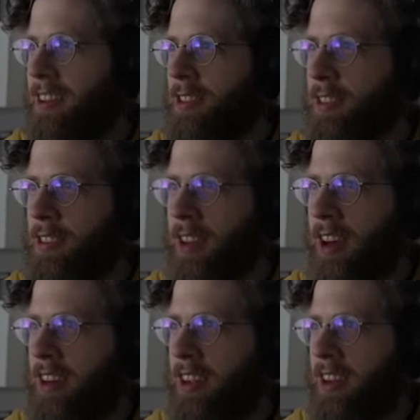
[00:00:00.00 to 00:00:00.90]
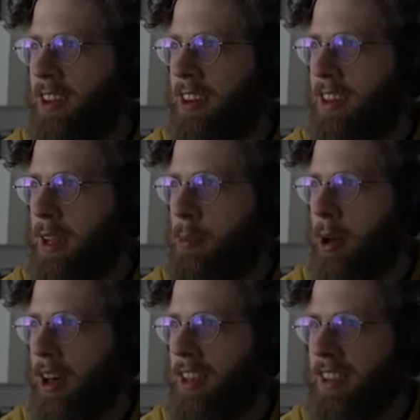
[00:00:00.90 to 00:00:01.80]
just on a, a dead
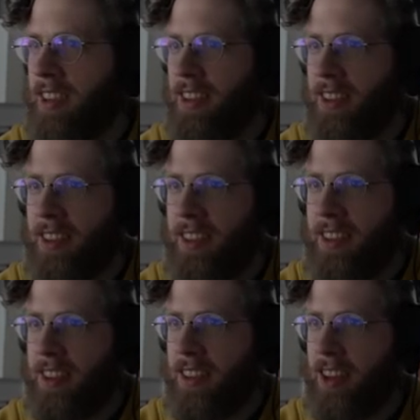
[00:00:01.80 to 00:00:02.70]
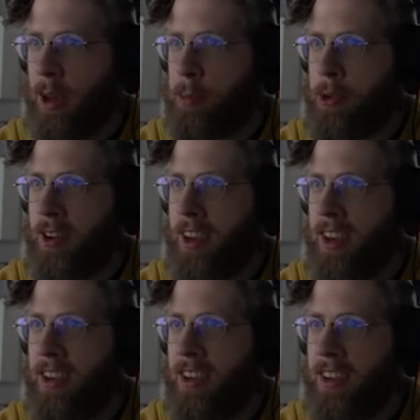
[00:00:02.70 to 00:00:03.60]
body
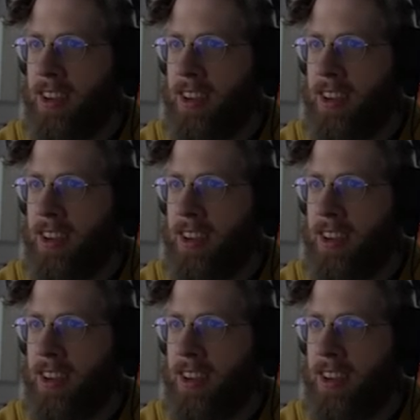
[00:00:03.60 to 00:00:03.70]
upgrade.